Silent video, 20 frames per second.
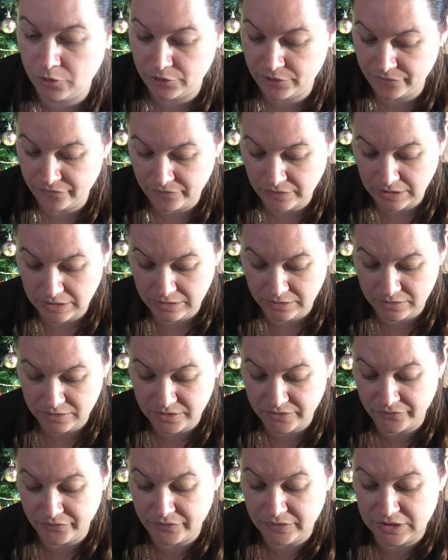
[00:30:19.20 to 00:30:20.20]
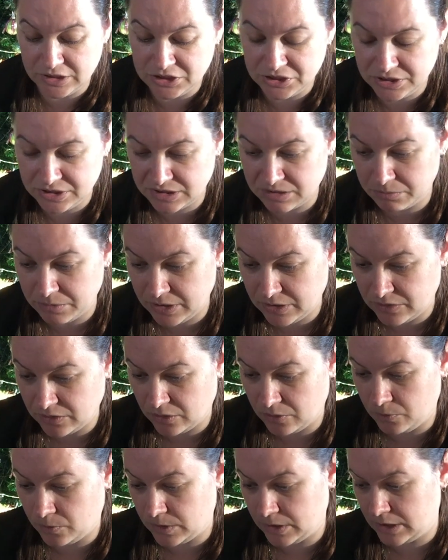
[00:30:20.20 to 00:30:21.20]
motivated to finish some of this
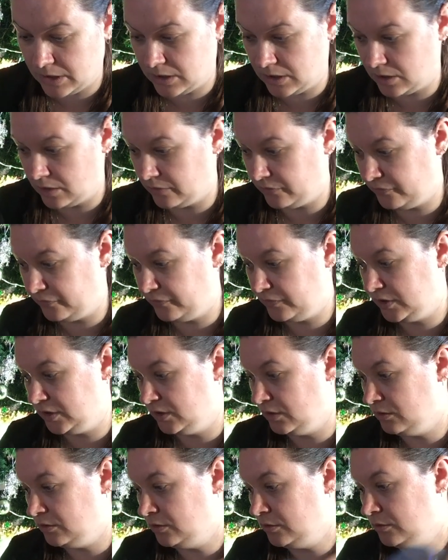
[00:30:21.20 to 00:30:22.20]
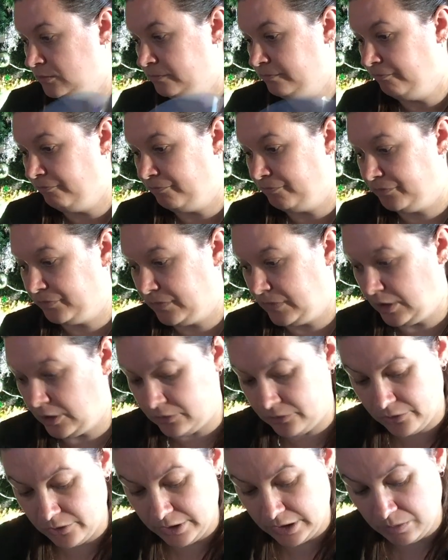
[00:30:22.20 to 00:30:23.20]
older stuff.
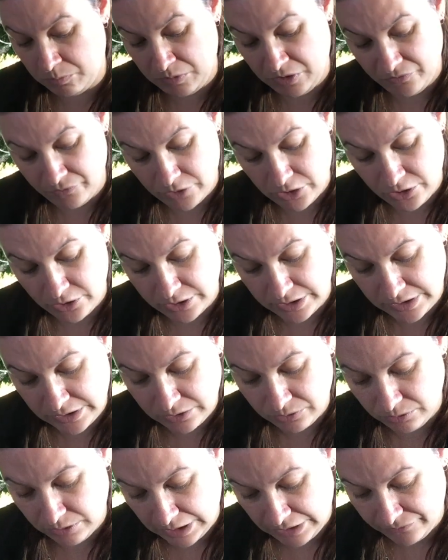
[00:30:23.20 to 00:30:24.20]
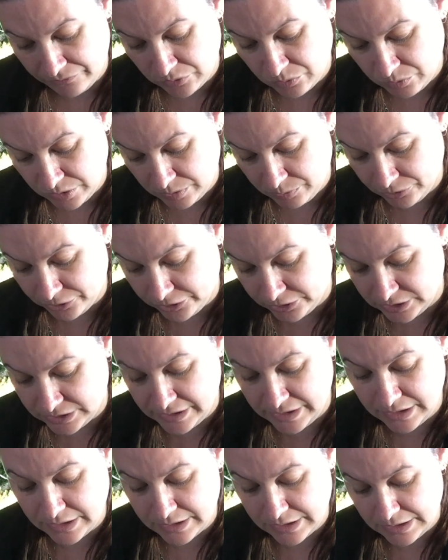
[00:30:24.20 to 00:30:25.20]
Like, don't get me wrong, I still love all my
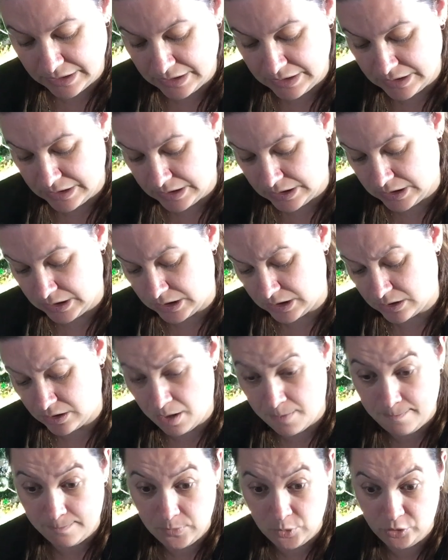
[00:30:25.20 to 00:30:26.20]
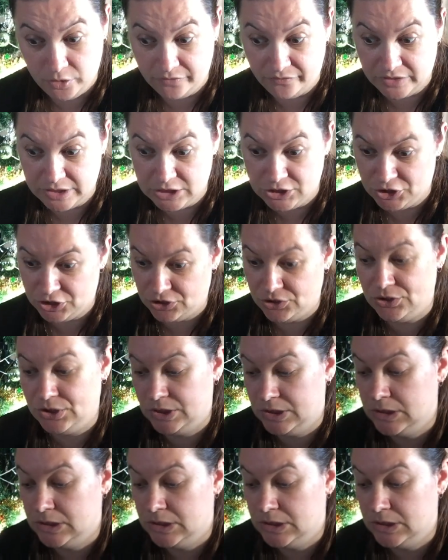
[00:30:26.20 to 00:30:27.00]
projects, it's just motivation.